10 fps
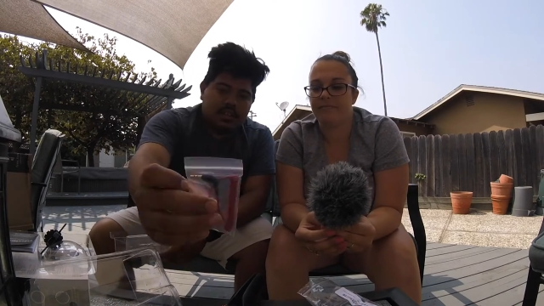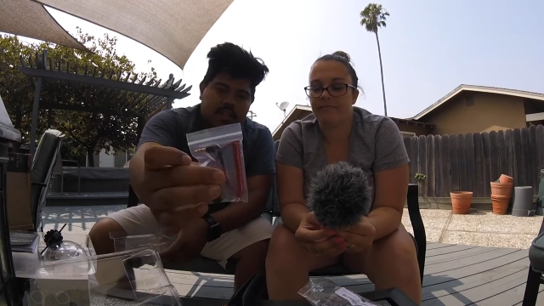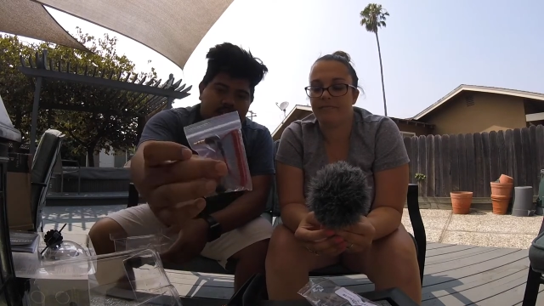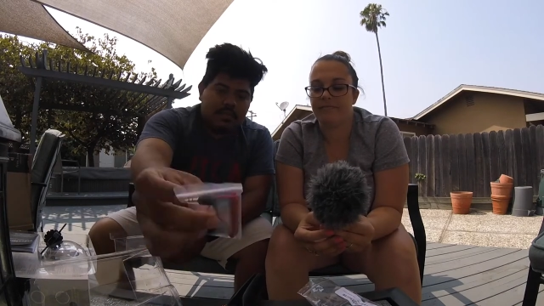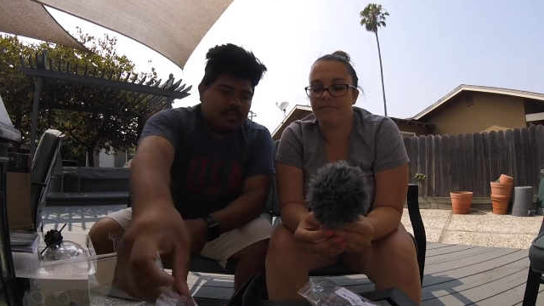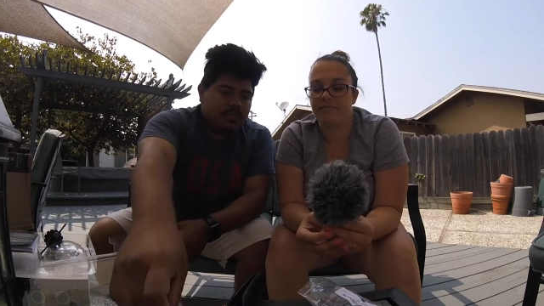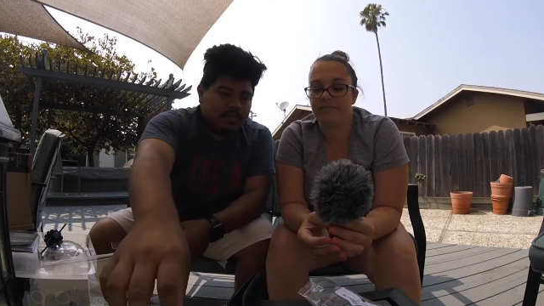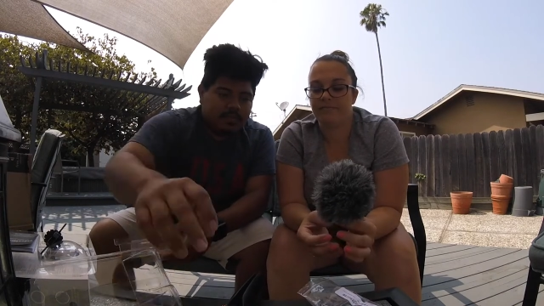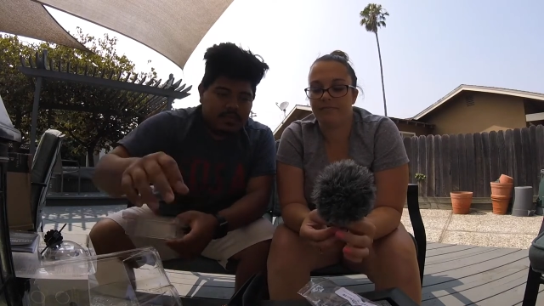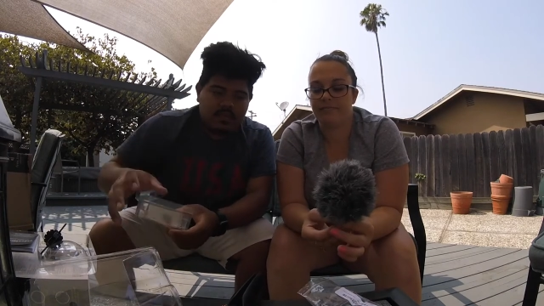Speaker 1: cable,
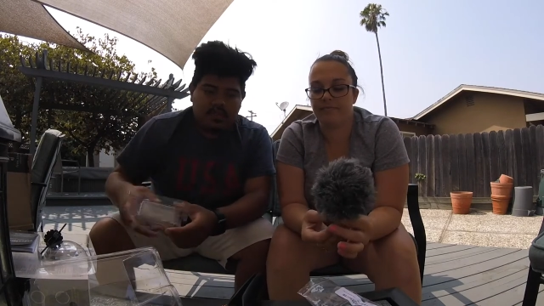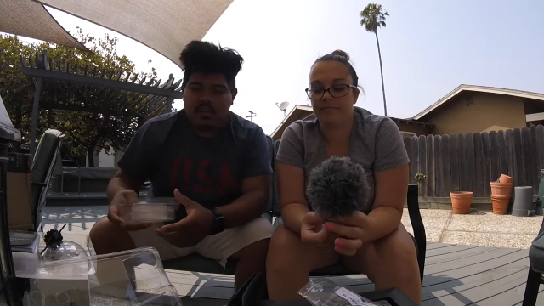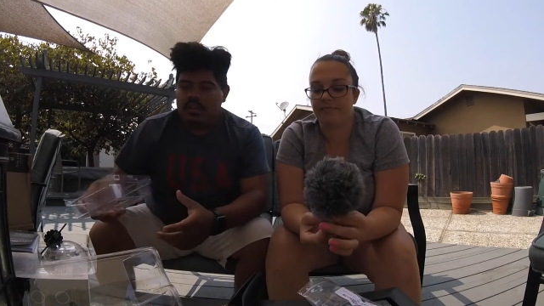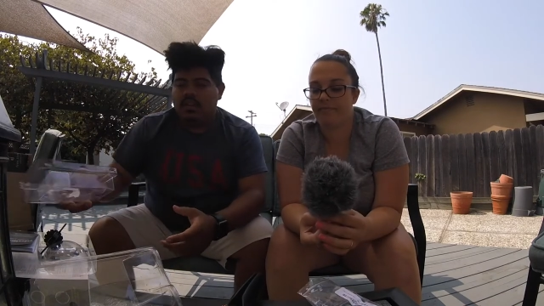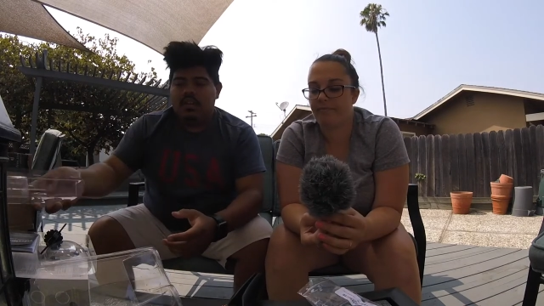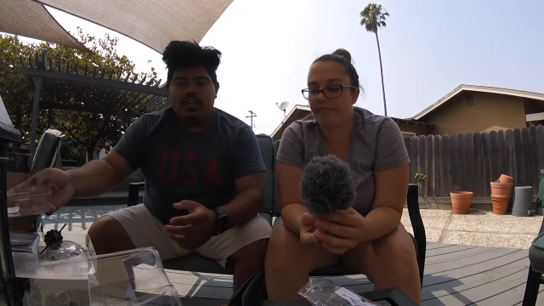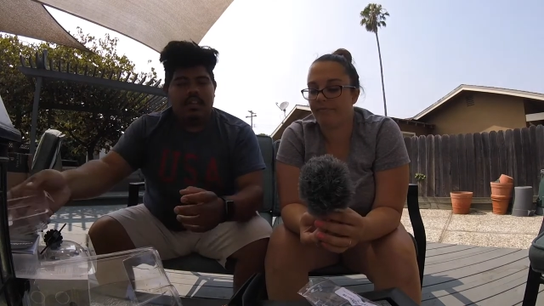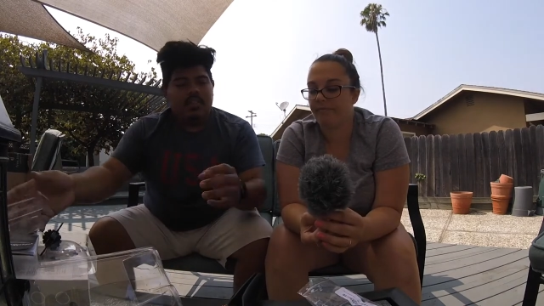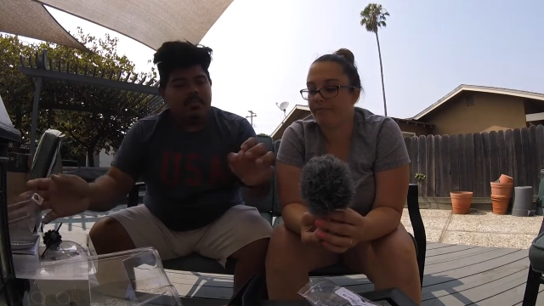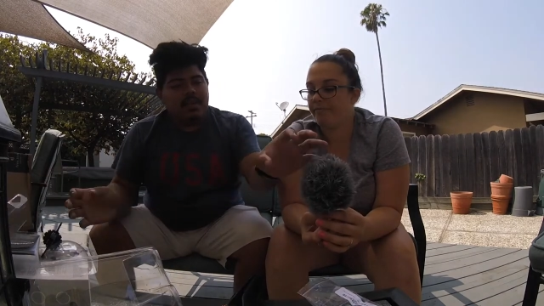
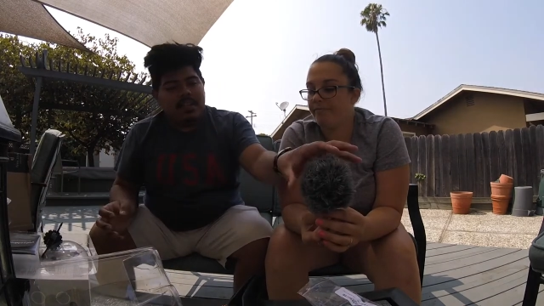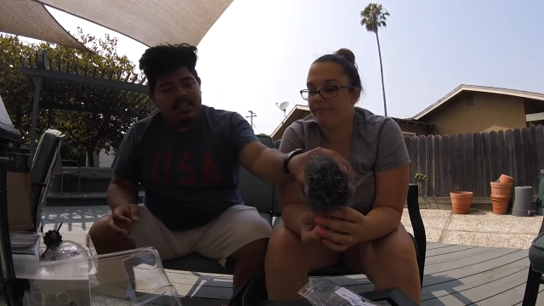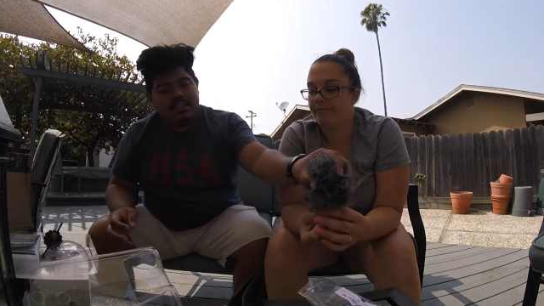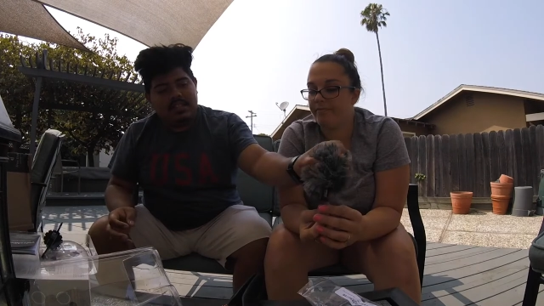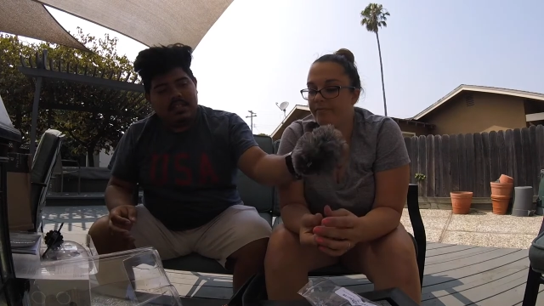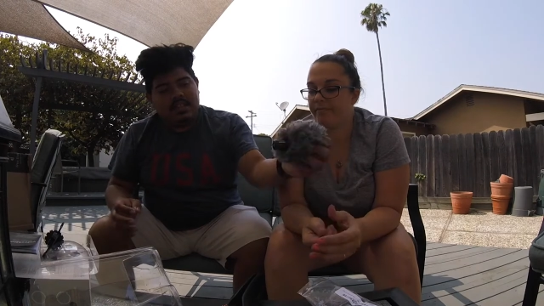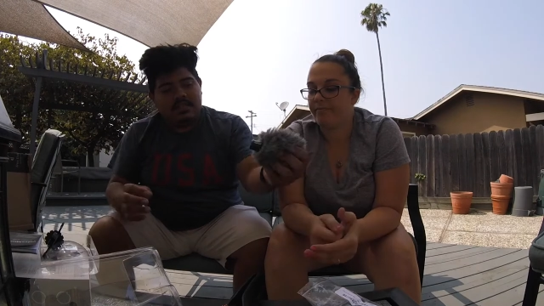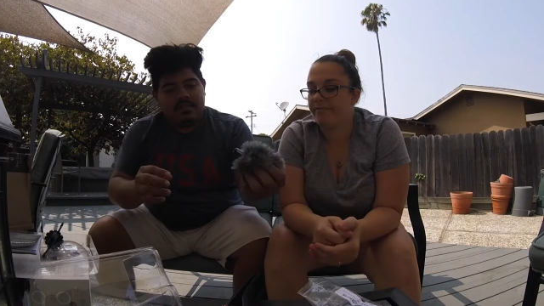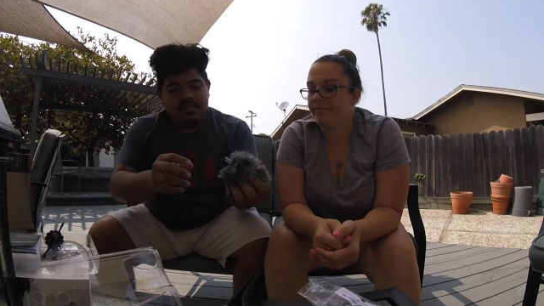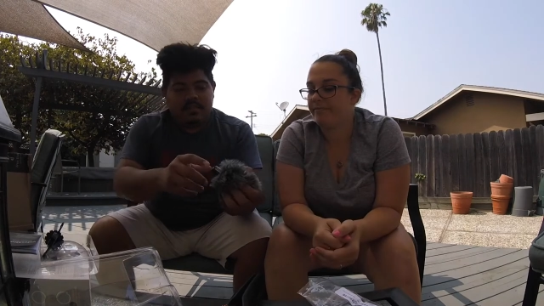and the mic itself
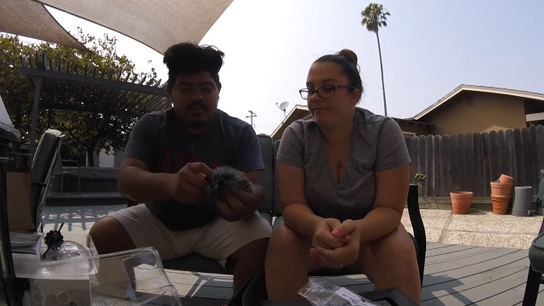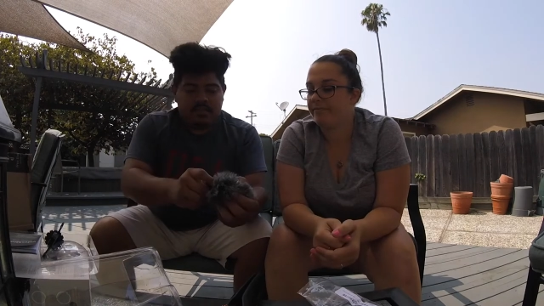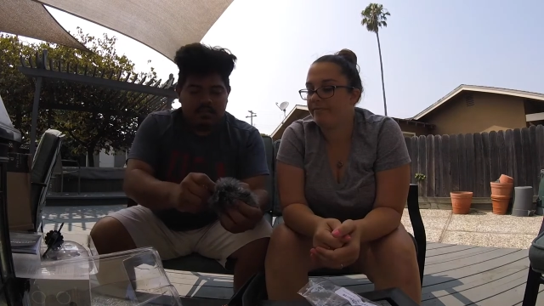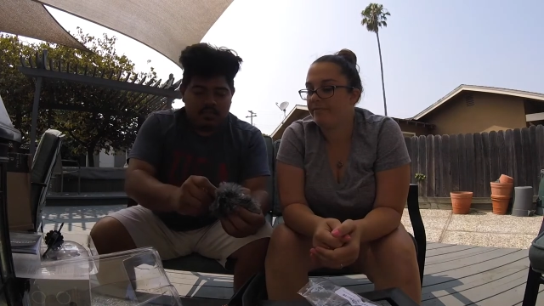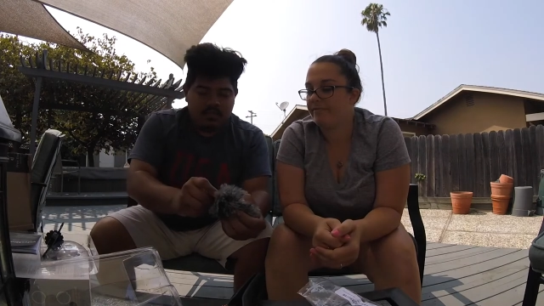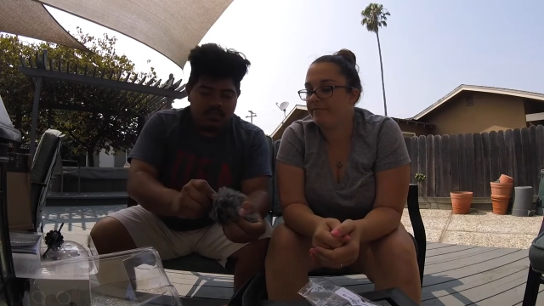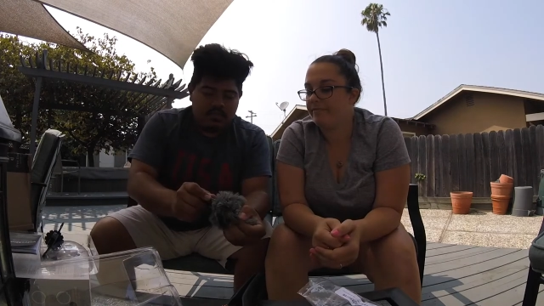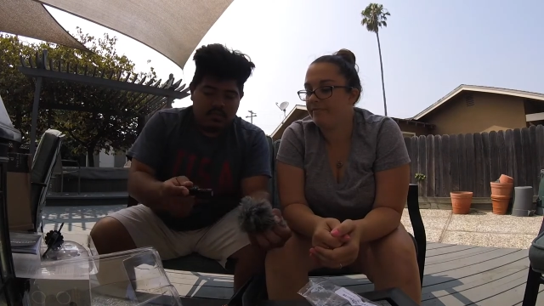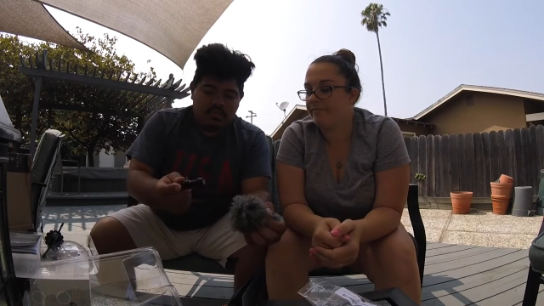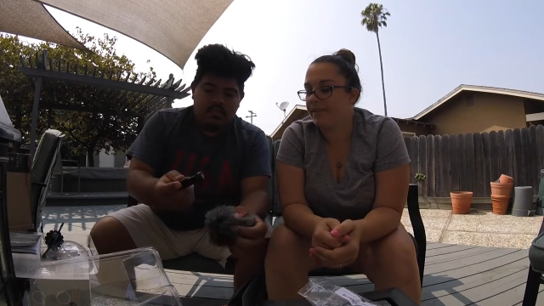
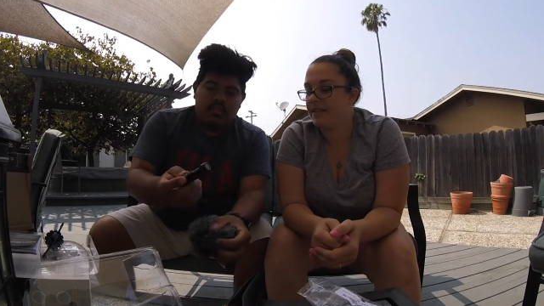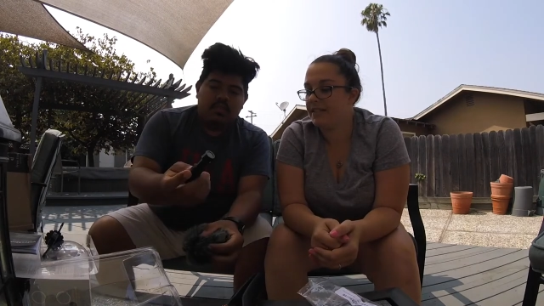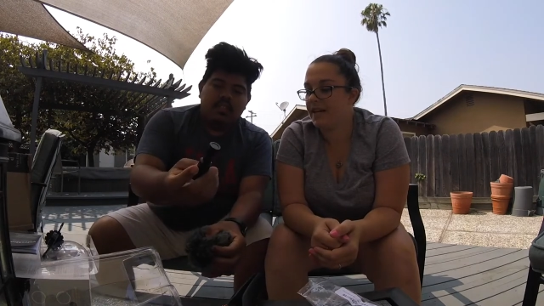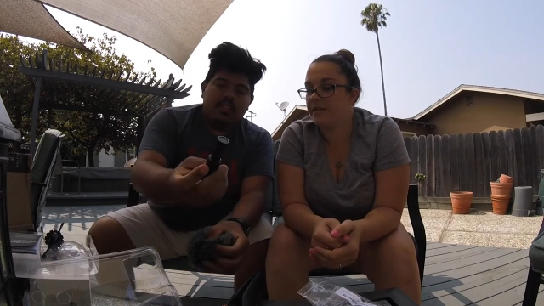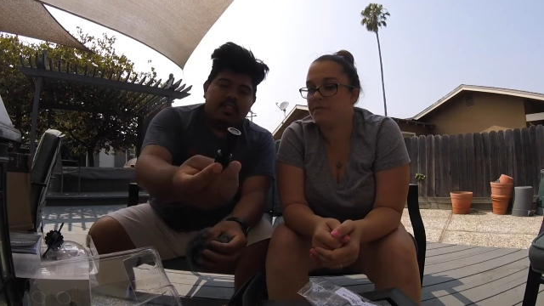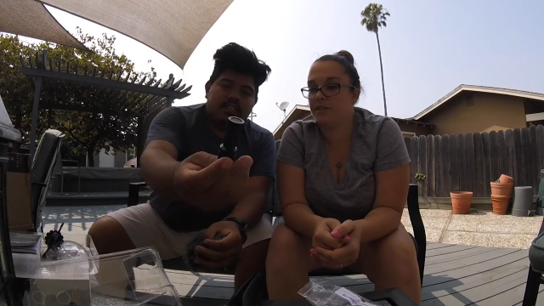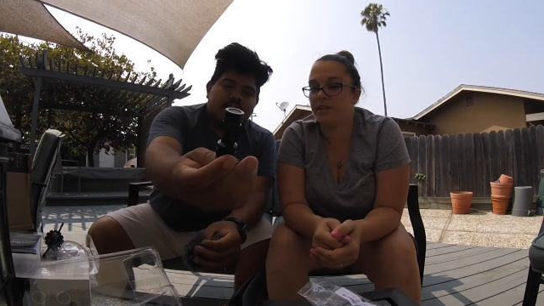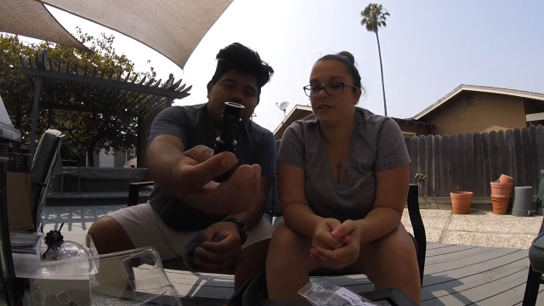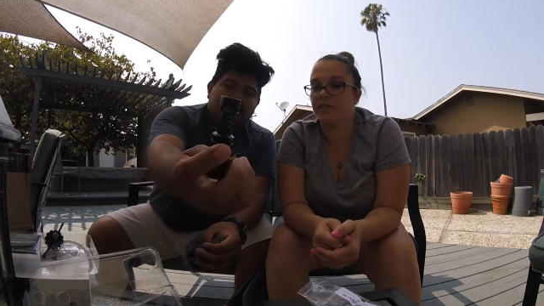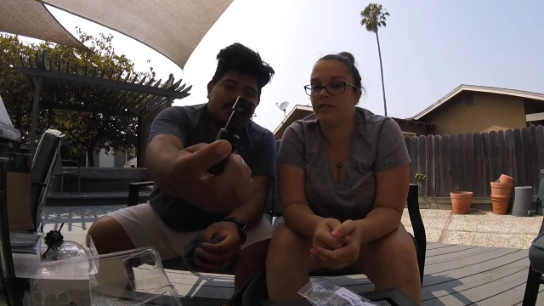is a
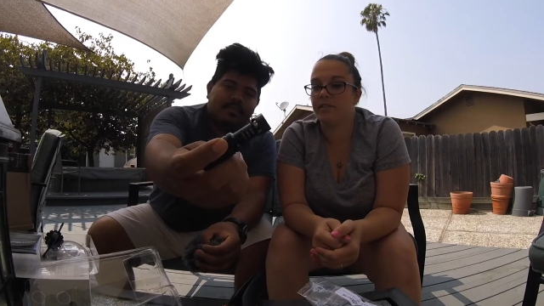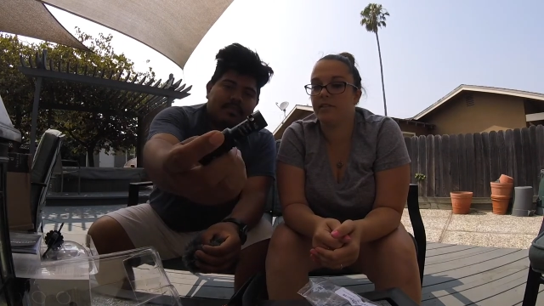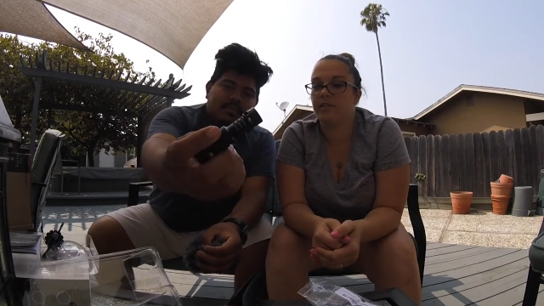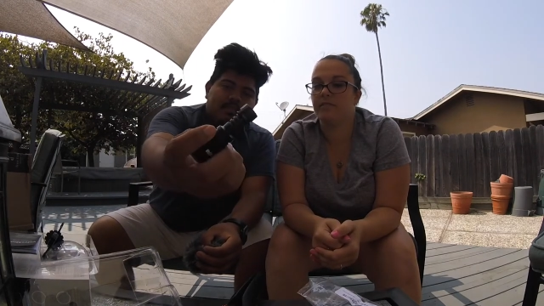
Speaker 2: hamster. Oh.